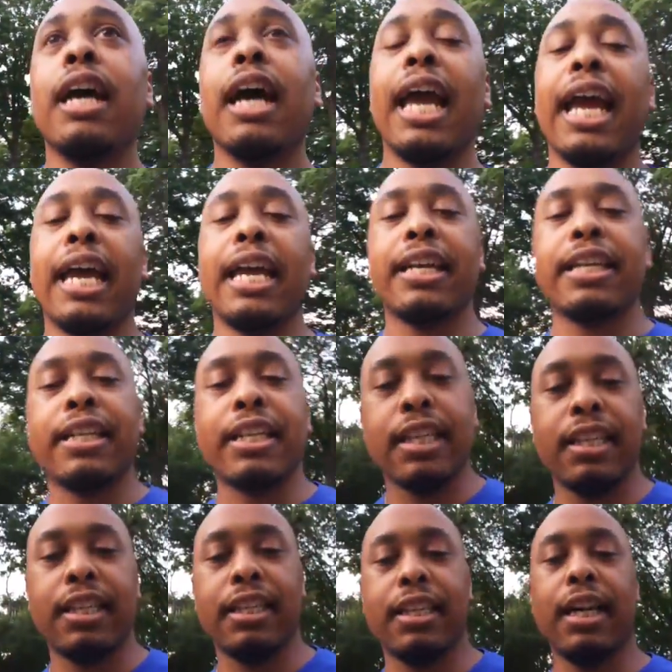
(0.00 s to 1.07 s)
And
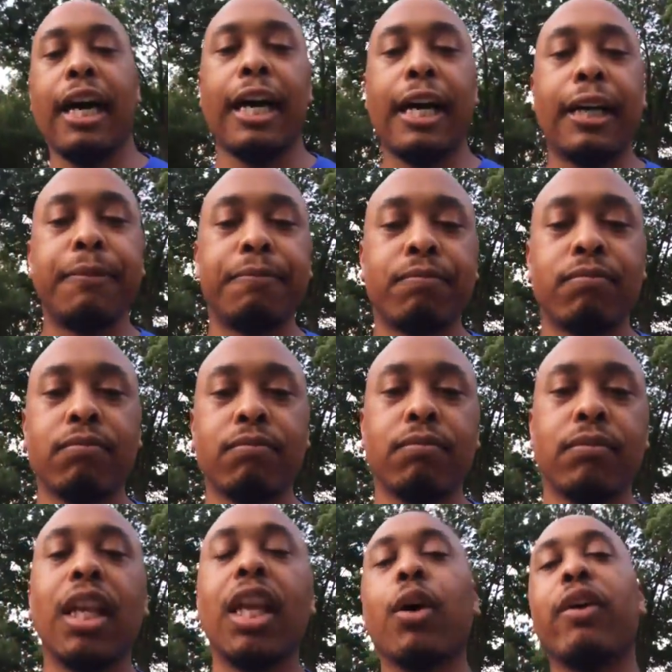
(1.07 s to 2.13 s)

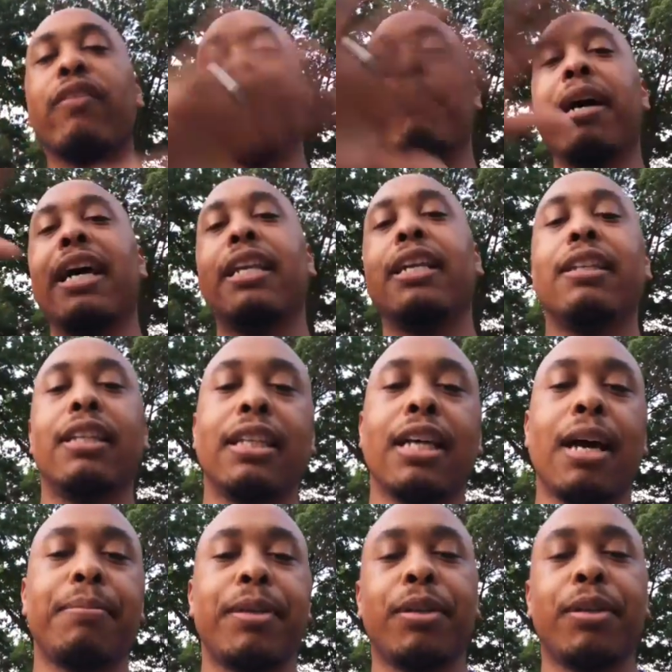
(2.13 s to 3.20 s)
hello everybody that
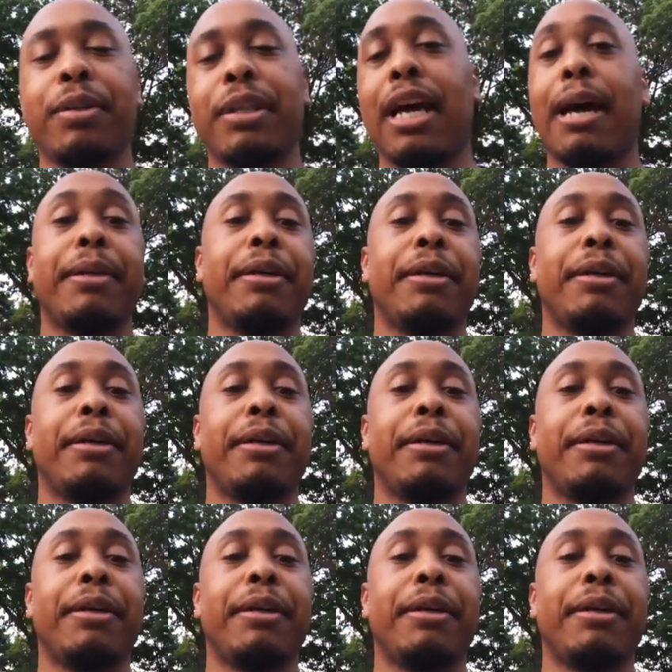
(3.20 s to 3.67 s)
hopped on and hopped